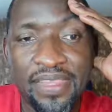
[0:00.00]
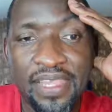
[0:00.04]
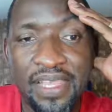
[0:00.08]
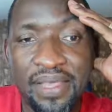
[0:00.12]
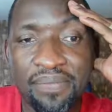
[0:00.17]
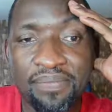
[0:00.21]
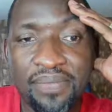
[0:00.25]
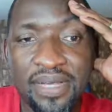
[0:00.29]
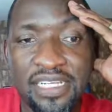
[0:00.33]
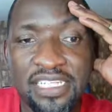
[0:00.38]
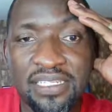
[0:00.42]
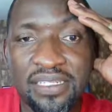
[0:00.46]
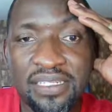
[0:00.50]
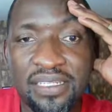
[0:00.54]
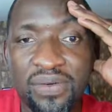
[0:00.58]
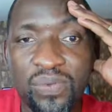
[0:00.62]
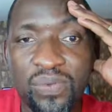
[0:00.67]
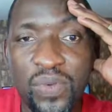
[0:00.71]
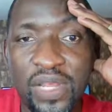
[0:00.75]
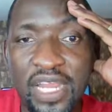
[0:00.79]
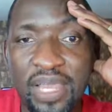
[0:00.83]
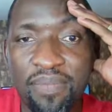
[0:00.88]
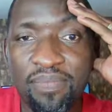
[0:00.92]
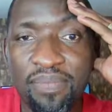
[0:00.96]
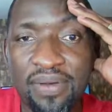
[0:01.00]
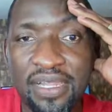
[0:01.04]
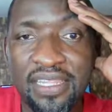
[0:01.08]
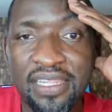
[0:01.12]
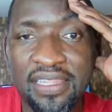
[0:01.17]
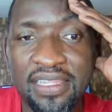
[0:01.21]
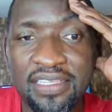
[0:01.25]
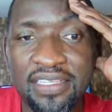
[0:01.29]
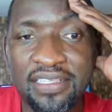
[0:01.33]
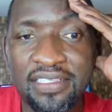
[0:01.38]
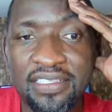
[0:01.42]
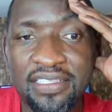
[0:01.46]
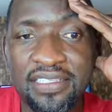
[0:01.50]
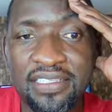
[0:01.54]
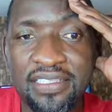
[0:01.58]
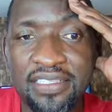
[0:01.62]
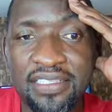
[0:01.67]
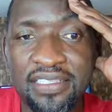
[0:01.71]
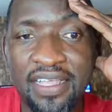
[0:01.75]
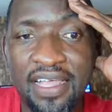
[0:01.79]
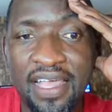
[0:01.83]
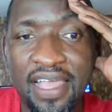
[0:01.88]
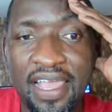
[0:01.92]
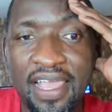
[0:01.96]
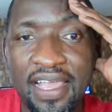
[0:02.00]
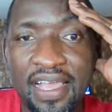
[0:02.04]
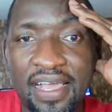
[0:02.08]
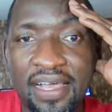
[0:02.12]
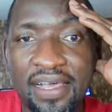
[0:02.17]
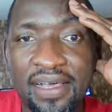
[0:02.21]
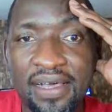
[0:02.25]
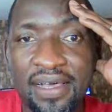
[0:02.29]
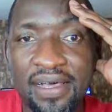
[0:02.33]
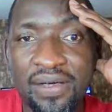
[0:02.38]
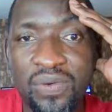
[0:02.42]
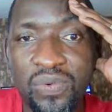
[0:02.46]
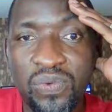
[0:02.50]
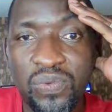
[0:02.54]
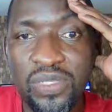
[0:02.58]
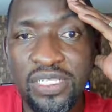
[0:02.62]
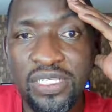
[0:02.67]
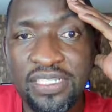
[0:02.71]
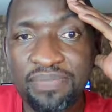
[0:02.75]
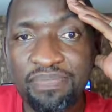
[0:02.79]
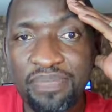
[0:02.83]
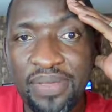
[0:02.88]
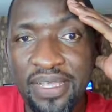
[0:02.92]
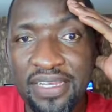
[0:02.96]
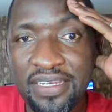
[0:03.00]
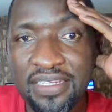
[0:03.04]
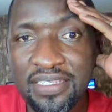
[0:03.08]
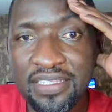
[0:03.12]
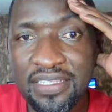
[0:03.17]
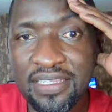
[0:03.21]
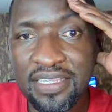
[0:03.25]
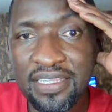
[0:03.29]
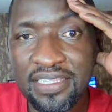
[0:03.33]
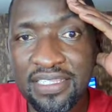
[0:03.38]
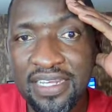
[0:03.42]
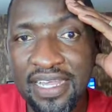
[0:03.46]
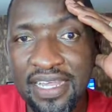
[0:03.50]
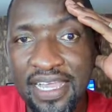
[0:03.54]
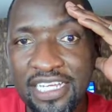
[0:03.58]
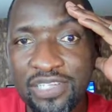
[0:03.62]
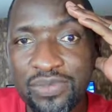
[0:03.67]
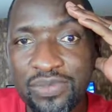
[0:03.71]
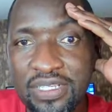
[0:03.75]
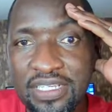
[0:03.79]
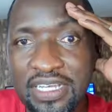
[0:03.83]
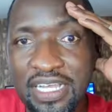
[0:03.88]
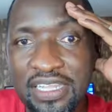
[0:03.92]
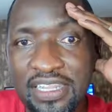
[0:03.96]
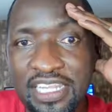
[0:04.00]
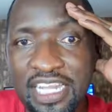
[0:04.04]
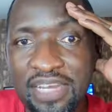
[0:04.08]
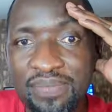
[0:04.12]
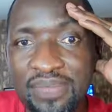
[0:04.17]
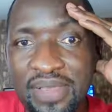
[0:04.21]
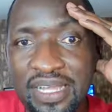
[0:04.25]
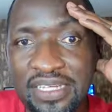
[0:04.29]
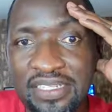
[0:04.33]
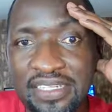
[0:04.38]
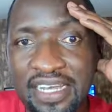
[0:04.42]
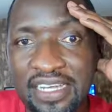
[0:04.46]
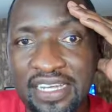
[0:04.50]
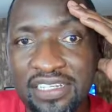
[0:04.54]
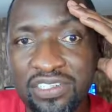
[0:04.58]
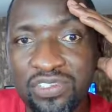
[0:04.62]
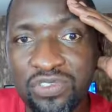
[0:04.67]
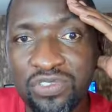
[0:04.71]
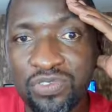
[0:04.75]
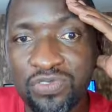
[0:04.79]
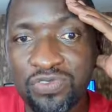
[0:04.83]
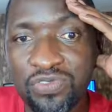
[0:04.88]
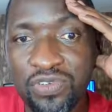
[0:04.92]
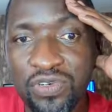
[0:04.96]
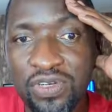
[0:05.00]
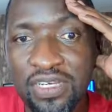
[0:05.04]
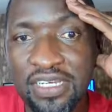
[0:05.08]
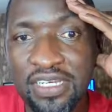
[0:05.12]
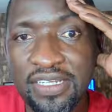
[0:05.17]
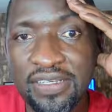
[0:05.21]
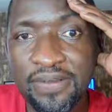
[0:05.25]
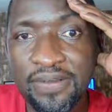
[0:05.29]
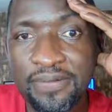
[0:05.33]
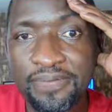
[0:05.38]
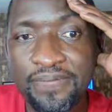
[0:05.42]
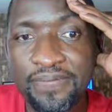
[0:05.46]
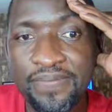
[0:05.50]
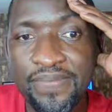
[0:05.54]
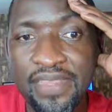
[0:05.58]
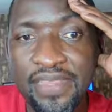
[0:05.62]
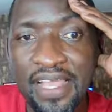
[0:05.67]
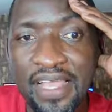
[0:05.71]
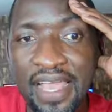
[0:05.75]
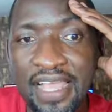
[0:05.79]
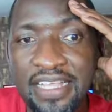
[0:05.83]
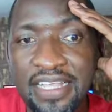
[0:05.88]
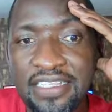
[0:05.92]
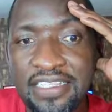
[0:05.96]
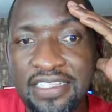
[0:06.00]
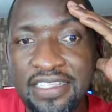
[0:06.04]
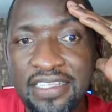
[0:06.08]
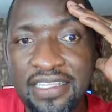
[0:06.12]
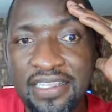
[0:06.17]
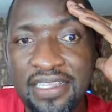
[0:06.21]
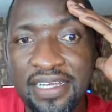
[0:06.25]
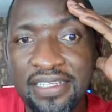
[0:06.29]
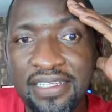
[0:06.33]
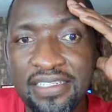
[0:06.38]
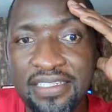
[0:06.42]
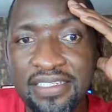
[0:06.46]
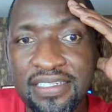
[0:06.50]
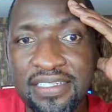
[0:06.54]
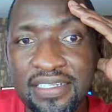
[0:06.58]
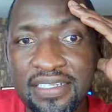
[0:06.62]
But when I play this, which pins this knight, which can then be attacked twofold, I see that